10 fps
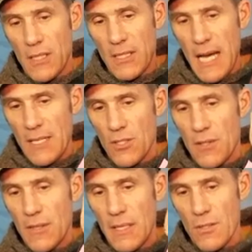attach
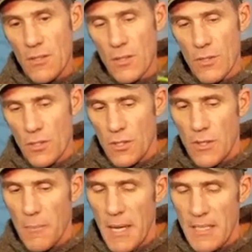this to the
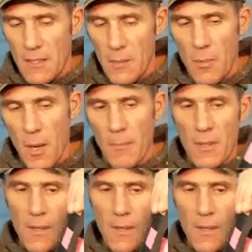base of the pump.